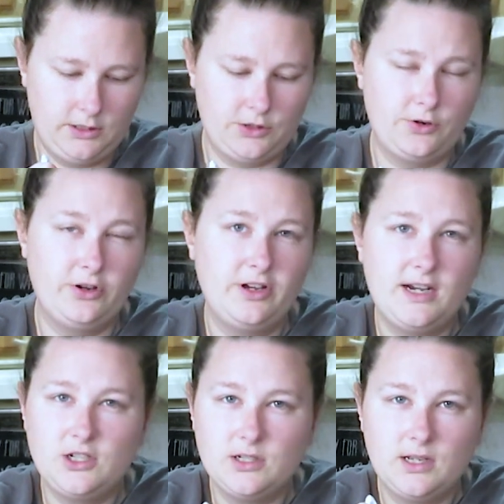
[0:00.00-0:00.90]
So could
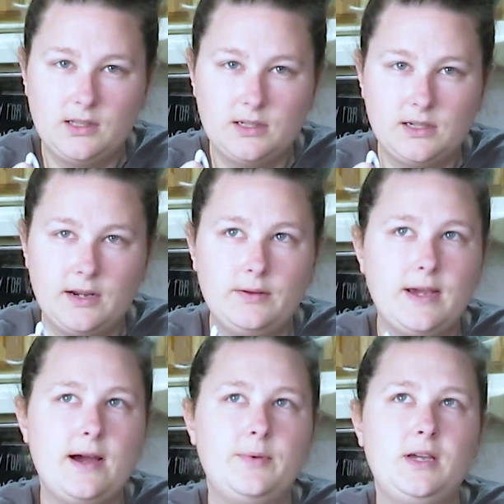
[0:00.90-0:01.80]
I just let this stand?
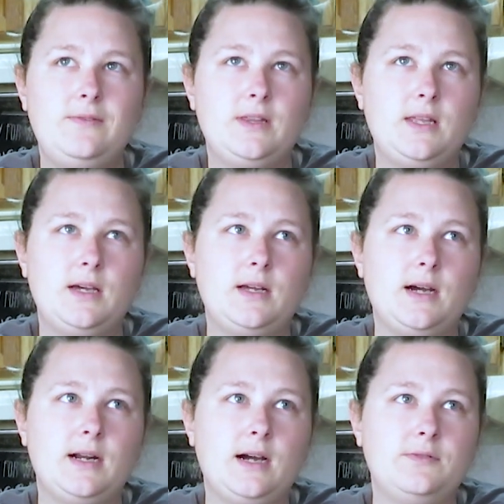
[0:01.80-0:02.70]
Yeah, but even then
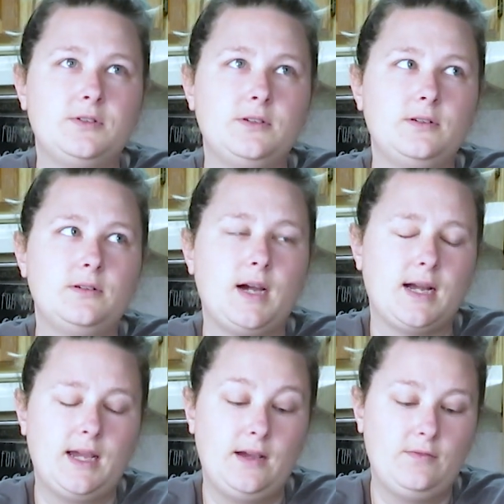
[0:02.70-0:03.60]
I'd have to, I
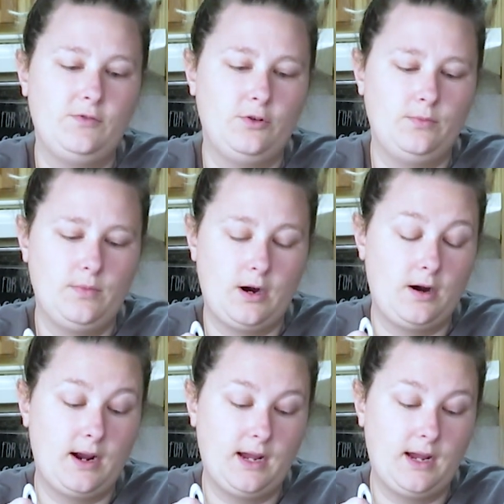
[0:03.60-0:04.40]
can't film, or I